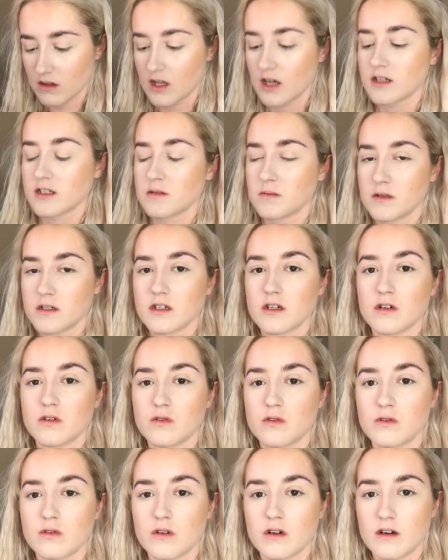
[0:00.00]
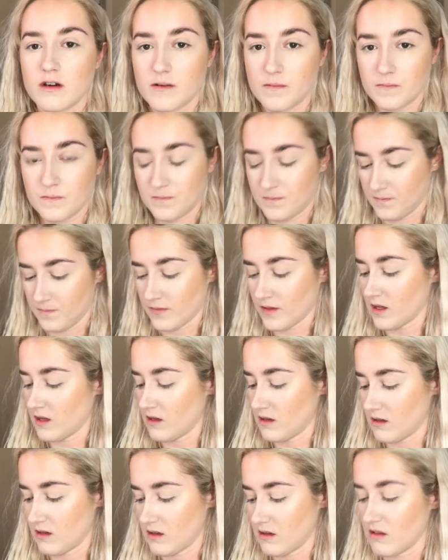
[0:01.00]
That smells like coconut.
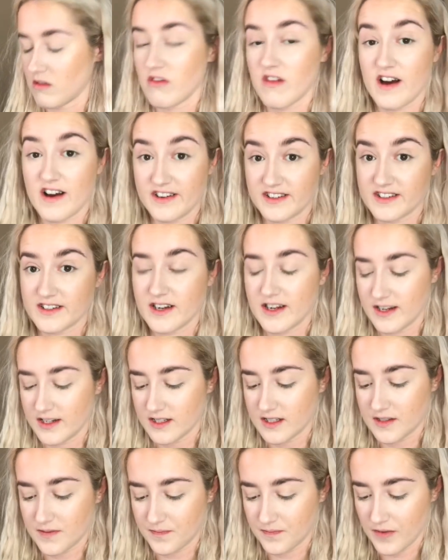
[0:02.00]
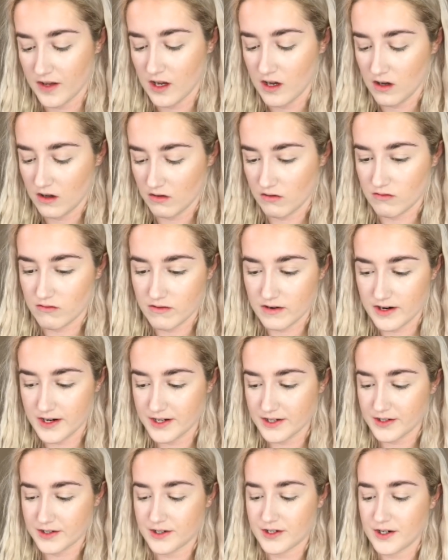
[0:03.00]
That is nice.
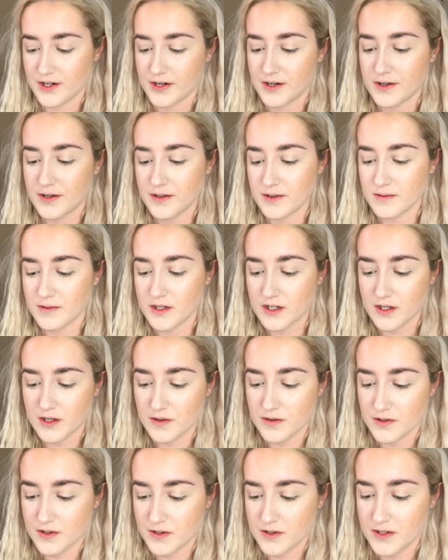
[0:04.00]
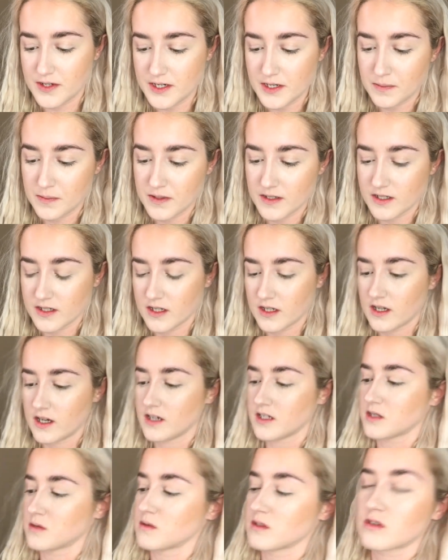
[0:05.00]
Right, so I'm just going to dip into
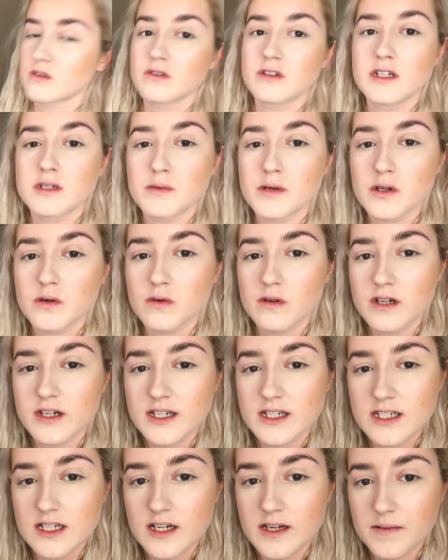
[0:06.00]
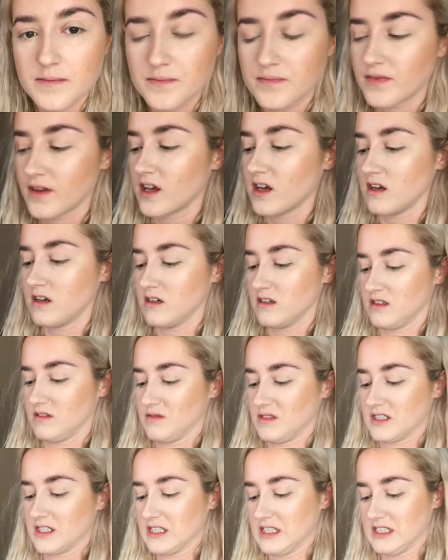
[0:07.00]
that. So it's got these wee holies in it.
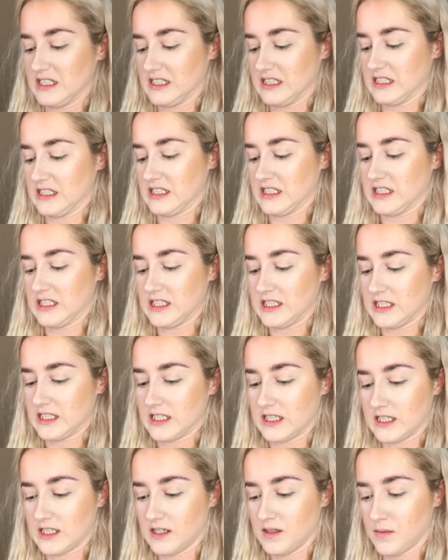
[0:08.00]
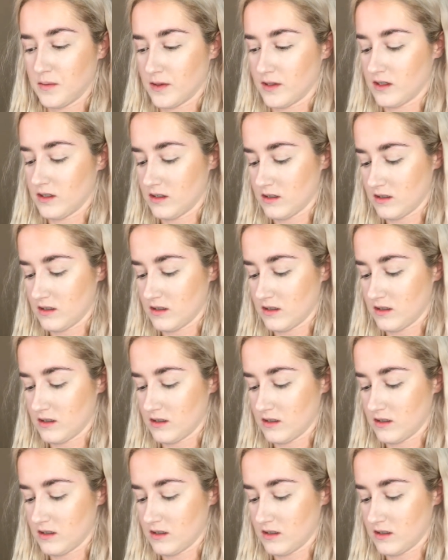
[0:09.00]
I'm just gonna like shake it up